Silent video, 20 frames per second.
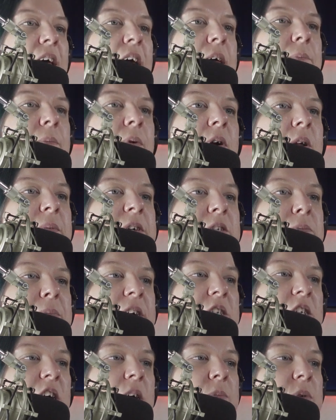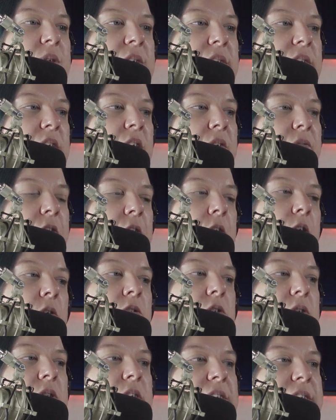And pretty much my job was, if you don't
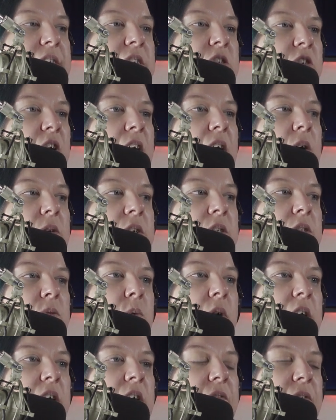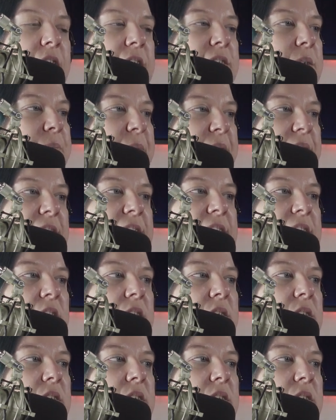do these extra hours, we're going to find somebody that does.